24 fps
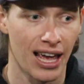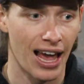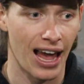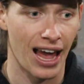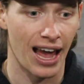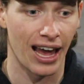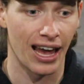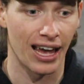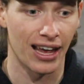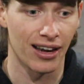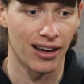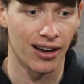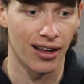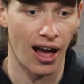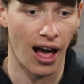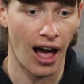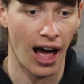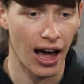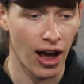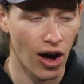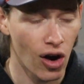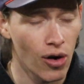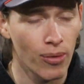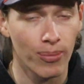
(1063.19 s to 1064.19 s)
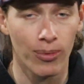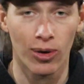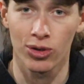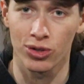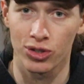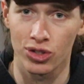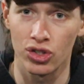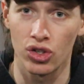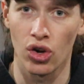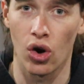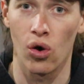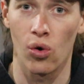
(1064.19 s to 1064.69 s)
And I
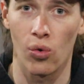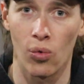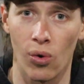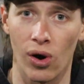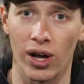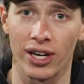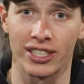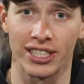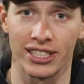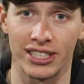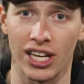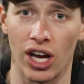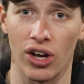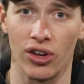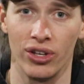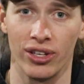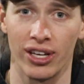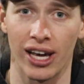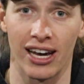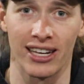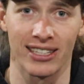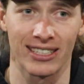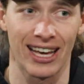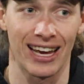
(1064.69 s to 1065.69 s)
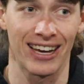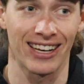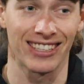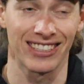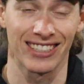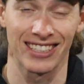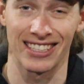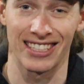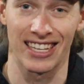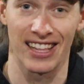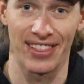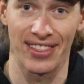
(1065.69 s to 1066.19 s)
almost don't want to tell you guys that
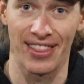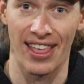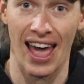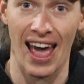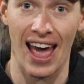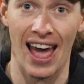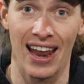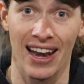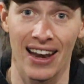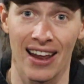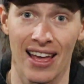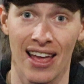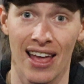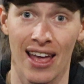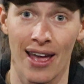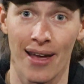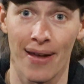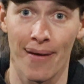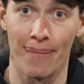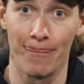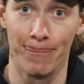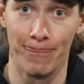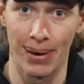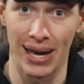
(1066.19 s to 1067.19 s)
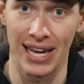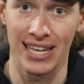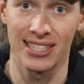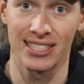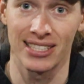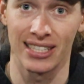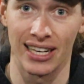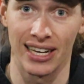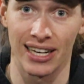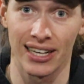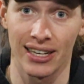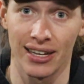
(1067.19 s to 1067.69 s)
because it's that
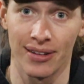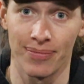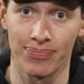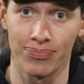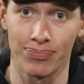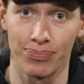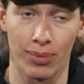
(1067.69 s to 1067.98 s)
basic.